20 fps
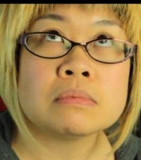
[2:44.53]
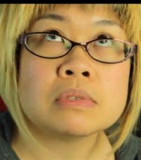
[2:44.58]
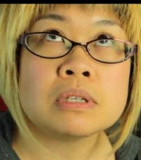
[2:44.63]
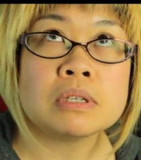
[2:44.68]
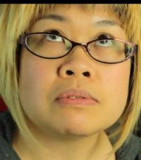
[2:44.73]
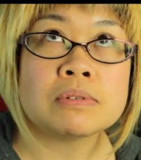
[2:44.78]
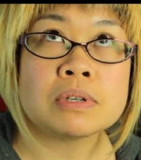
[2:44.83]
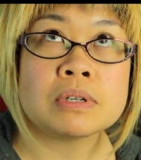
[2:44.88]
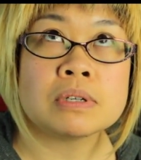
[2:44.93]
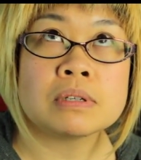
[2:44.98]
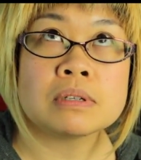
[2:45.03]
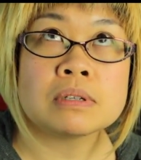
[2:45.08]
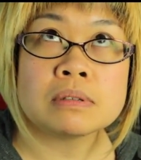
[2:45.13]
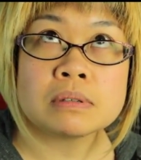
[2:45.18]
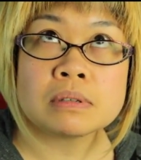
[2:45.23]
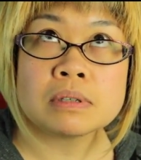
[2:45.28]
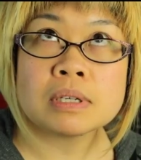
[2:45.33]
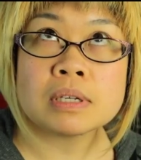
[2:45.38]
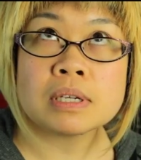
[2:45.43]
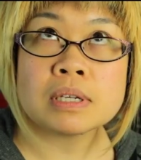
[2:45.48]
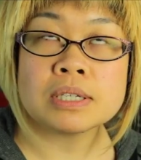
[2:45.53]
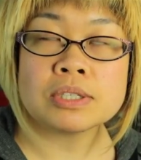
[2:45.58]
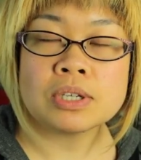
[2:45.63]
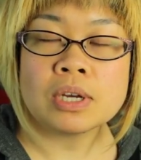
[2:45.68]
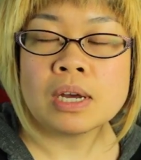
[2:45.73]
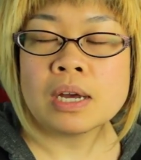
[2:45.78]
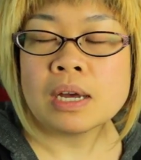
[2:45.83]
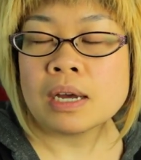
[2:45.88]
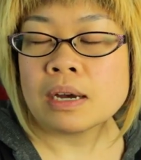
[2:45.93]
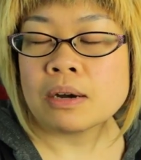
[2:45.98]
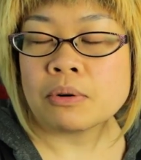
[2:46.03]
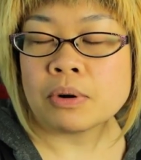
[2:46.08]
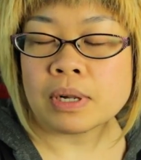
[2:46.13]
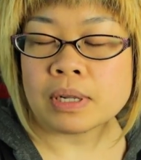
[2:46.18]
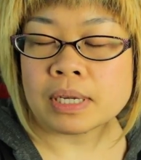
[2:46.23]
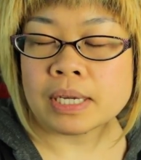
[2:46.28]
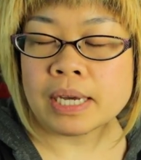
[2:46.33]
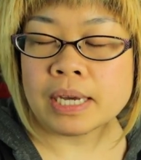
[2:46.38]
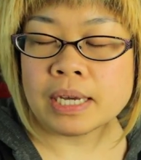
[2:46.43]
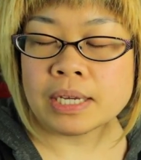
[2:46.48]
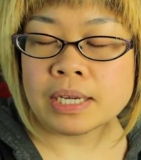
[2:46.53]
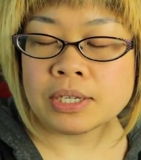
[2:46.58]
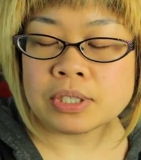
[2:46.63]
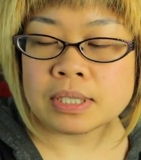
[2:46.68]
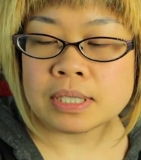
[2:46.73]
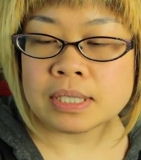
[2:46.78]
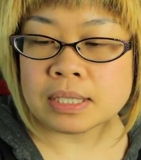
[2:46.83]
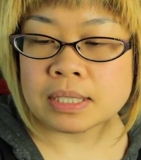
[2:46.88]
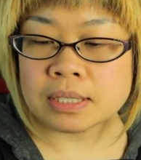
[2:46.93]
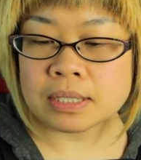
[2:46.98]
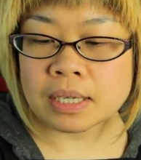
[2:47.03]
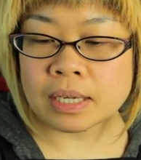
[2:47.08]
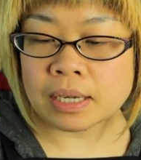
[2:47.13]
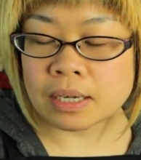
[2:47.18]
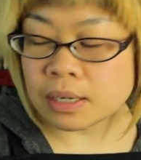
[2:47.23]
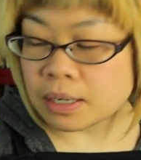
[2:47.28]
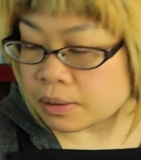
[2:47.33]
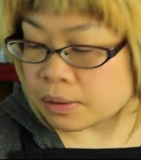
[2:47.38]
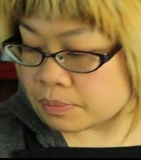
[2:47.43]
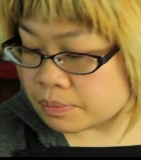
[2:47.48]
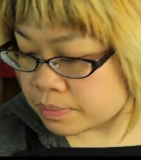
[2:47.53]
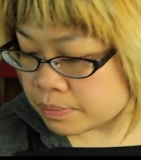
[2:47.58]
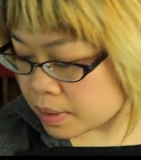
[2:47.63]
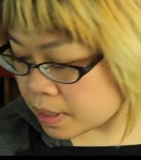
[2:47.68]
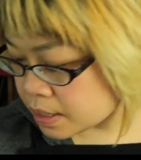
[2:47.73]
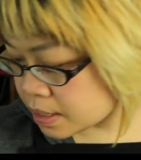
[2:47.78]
Different gauge. Well, gauge is like the